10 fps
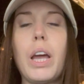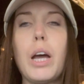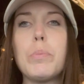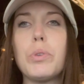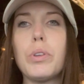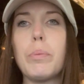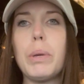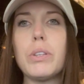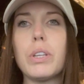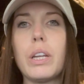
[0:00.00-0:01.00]
absolutely
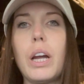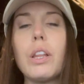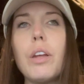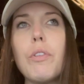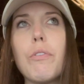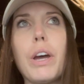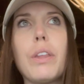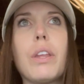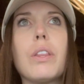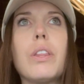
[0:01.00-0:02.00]
amazing. I love the
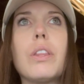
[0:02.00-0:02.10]
fact that